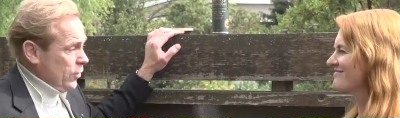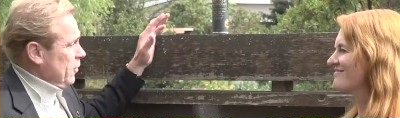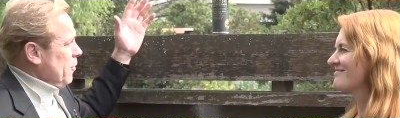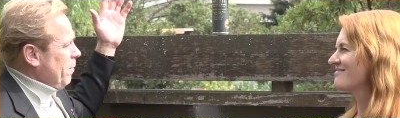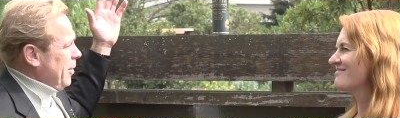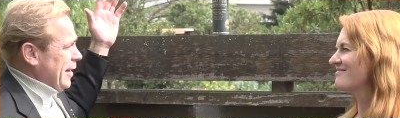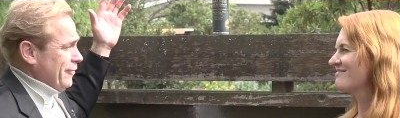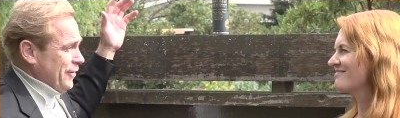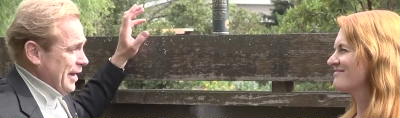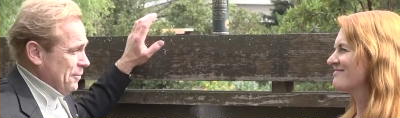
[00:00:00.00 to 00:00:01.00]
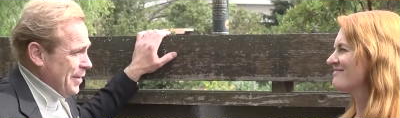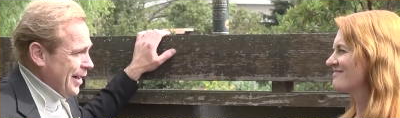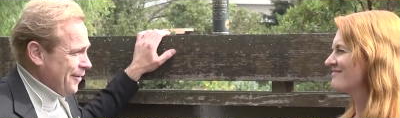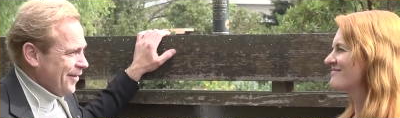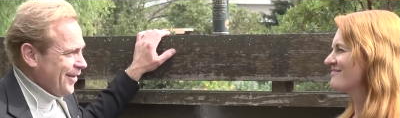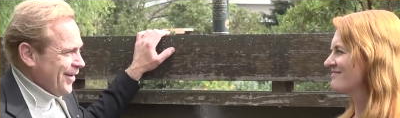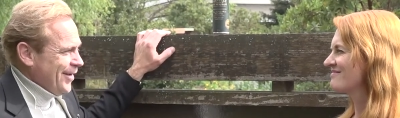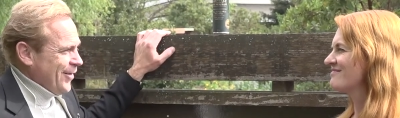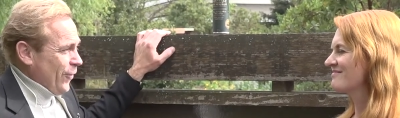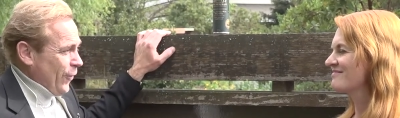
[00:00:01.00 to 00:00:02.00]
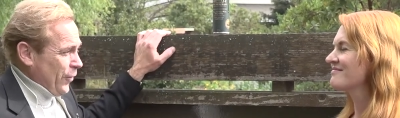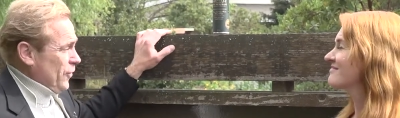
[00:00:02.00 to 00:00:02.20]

Speaker 1: in an airplane for that matter, or in